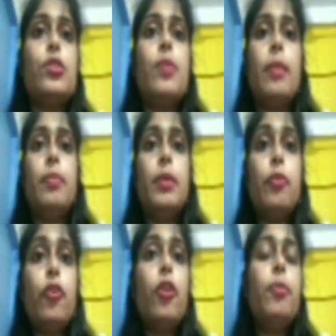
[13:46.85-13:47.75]
But
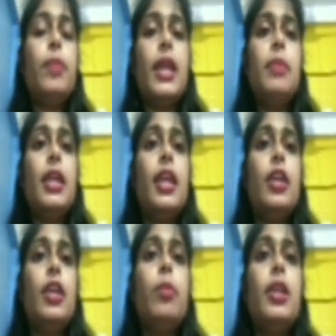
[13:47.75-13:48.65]
before becoming a
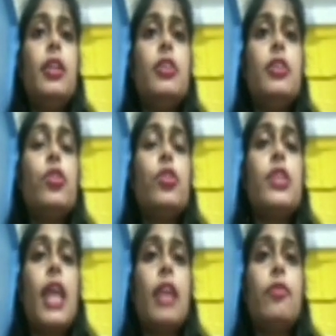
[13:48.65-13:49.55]
human resource,
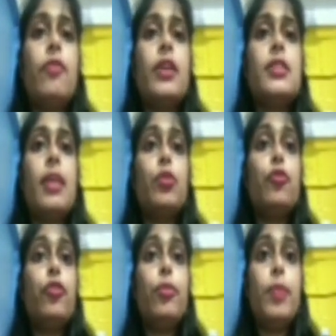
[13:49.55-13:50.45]
at first have to
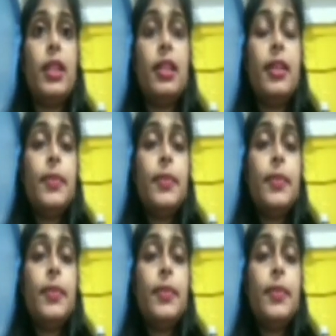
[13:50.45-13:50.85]
fulfill